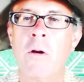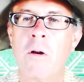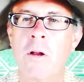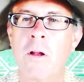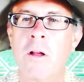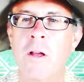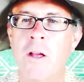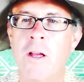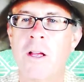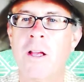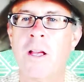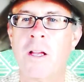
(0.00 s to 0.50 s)
we're
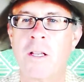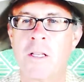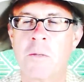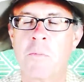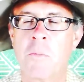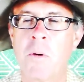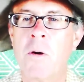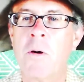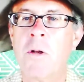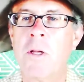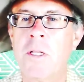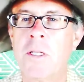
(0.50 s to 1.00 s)

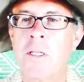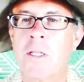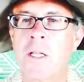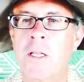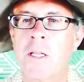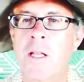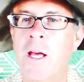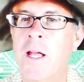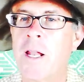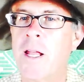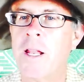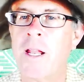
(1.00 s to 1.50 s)

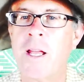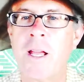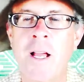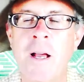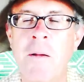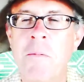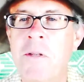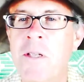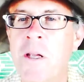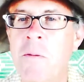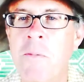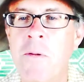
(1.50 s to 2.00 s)
experiencing that. And it
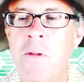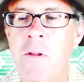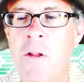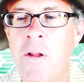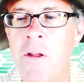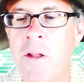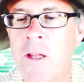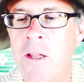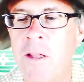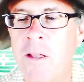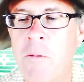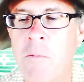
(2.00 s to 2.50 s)
comes up in
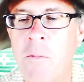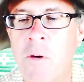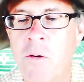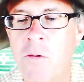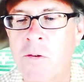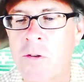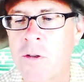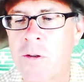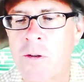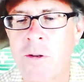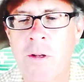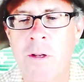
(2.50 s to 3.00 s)
the in the
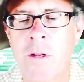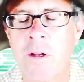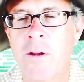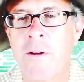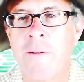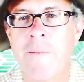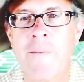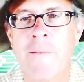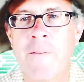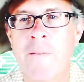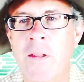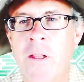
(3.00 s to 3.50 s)
most
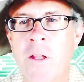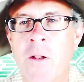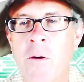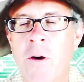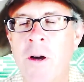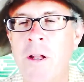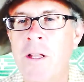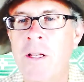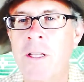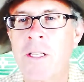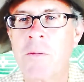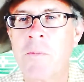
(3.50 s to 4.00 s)
you
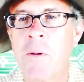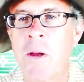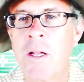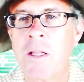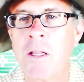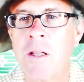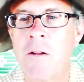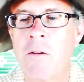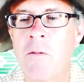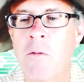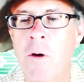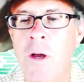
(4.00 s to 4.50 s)
know,
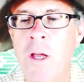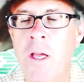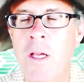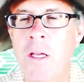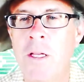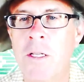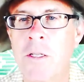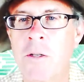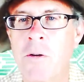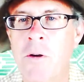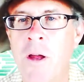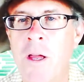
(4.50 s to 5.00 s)
unexpected
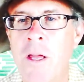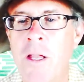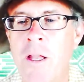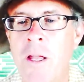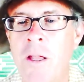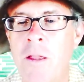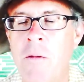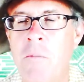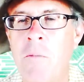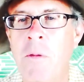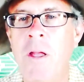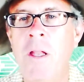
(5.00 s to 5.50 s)
ways, right?
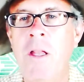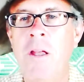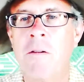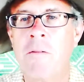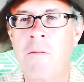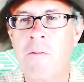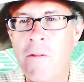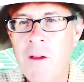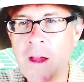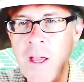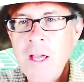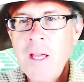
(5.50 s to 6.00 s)
And the
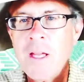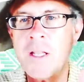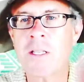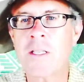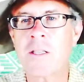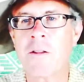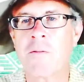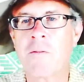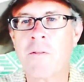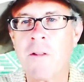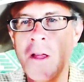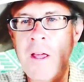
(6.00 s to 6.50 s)
media
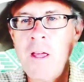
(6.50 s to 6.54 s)
fans the